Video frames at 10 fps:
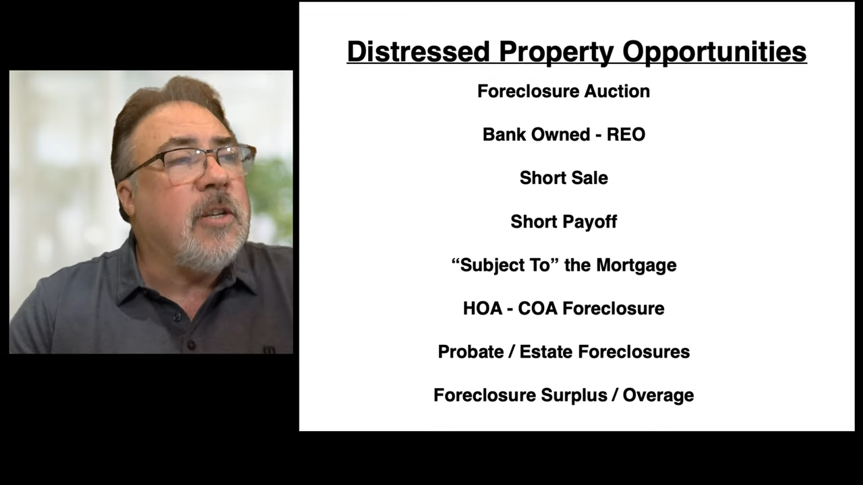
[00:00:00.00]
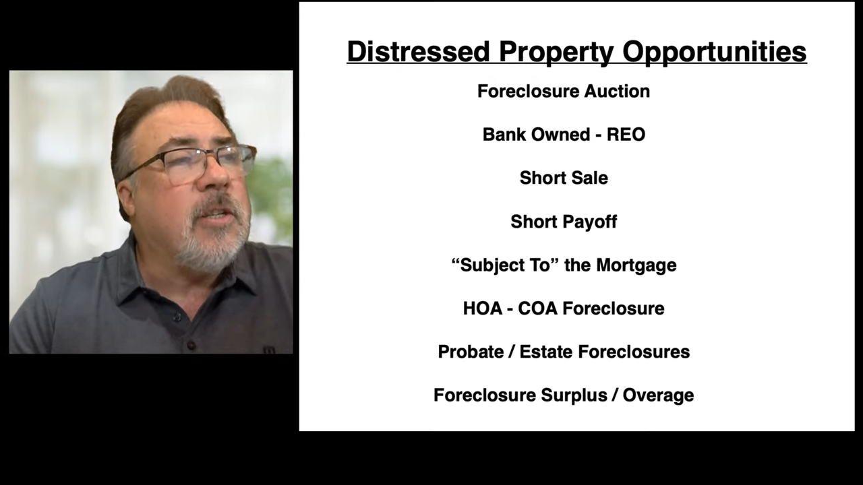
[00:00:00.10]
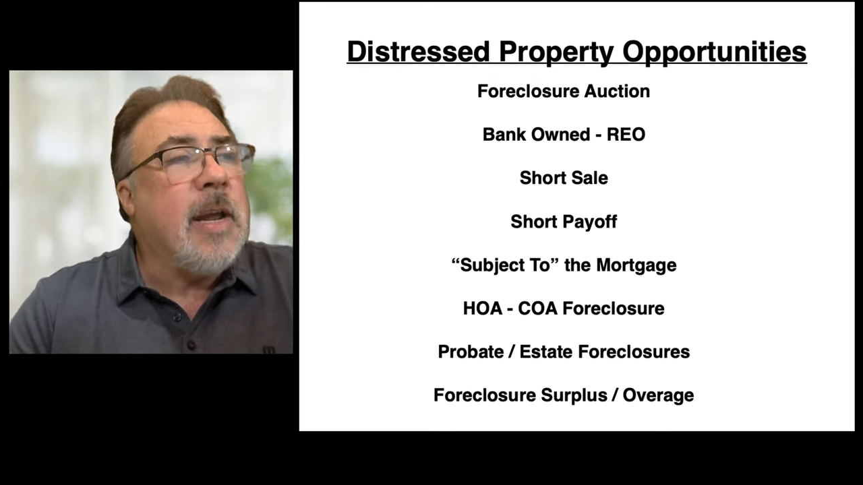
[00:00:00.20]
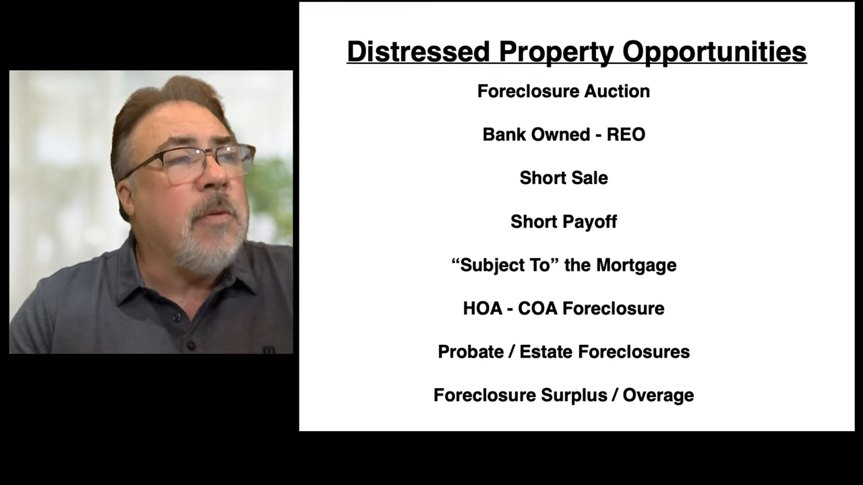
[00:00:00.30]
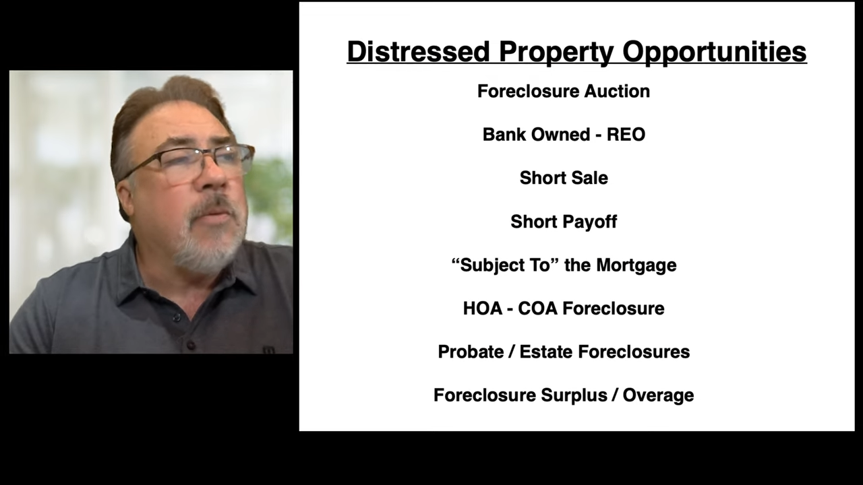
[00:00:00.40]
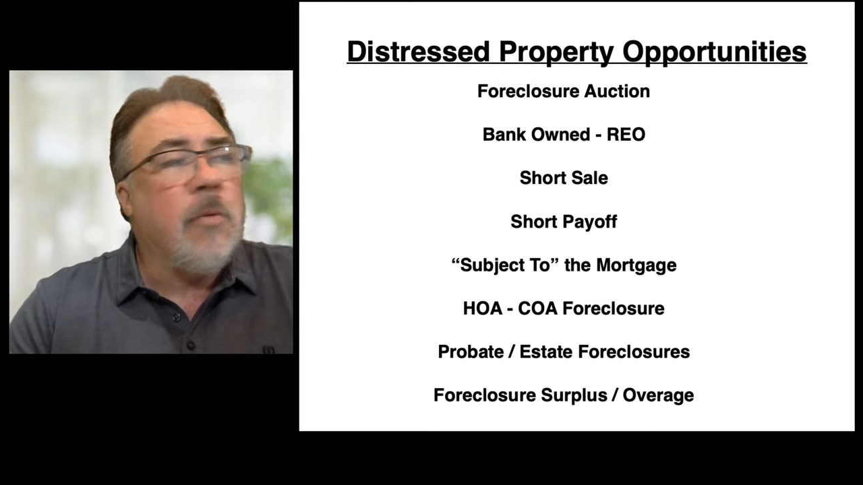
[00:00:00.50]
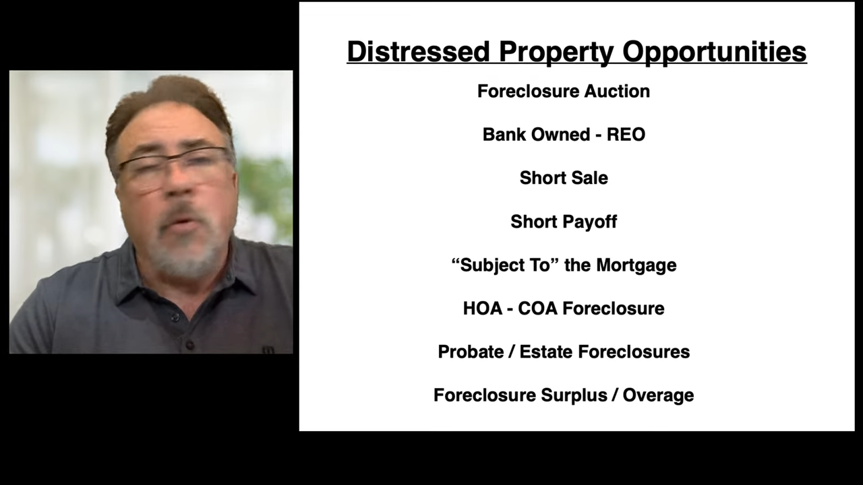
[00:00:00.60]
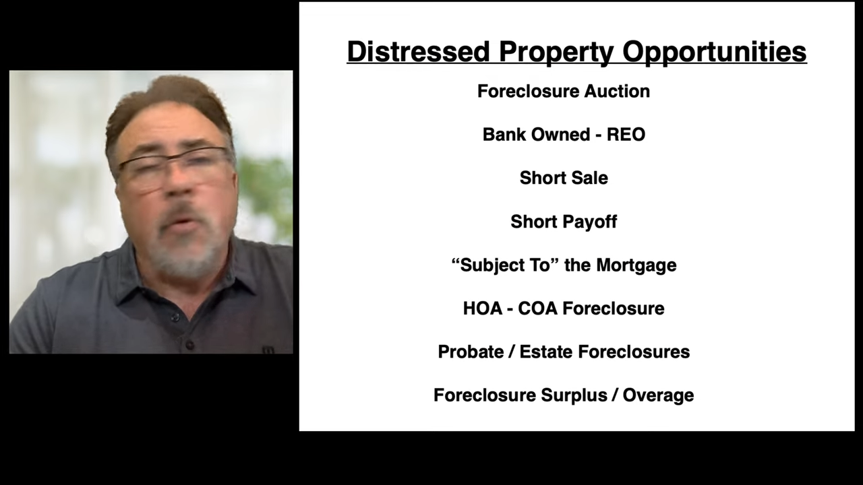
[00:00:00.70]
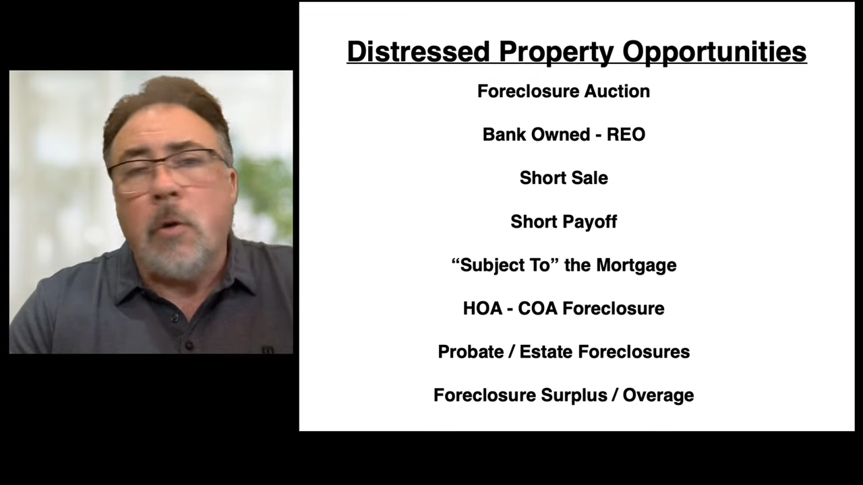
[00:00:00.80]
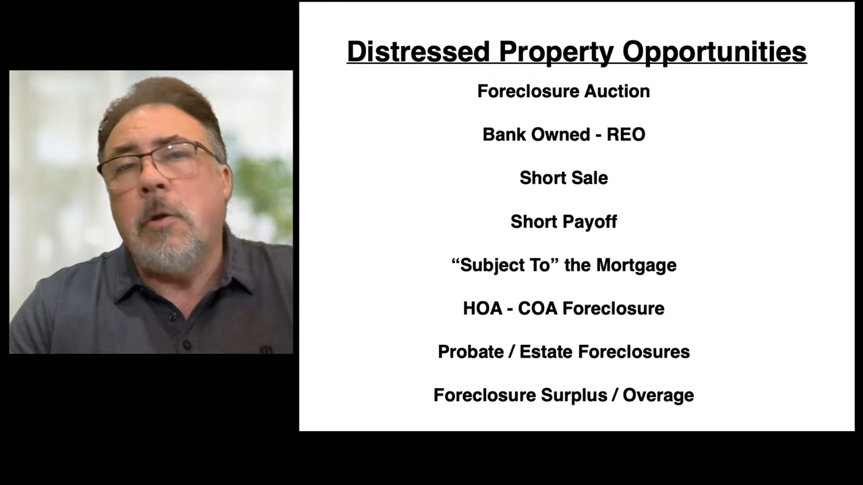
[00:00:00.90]
estate
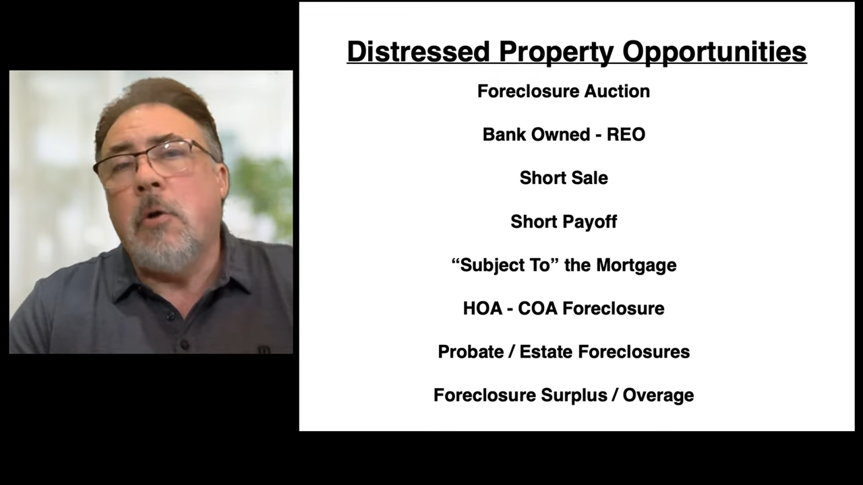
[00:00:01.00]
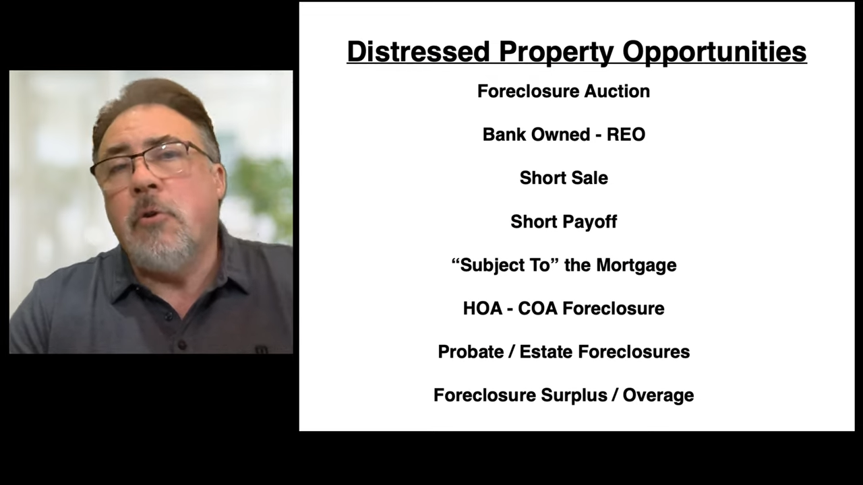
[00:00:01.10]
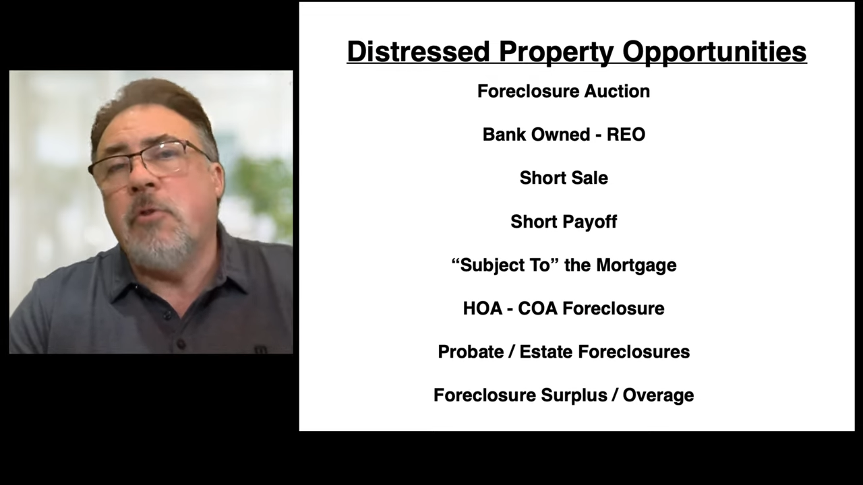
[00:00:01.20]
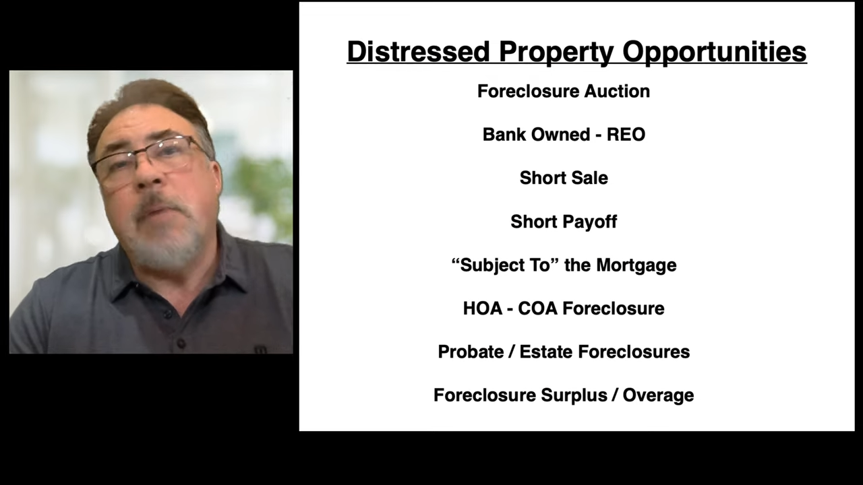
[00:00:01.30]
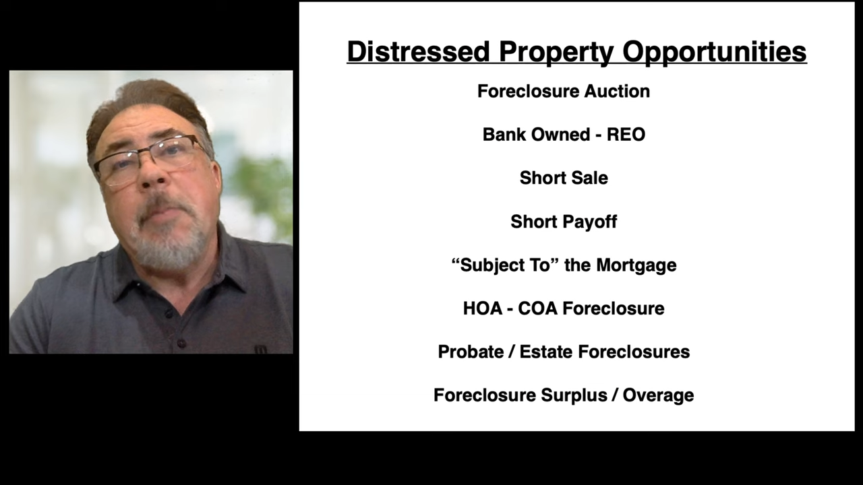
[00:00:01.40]
foreclosures,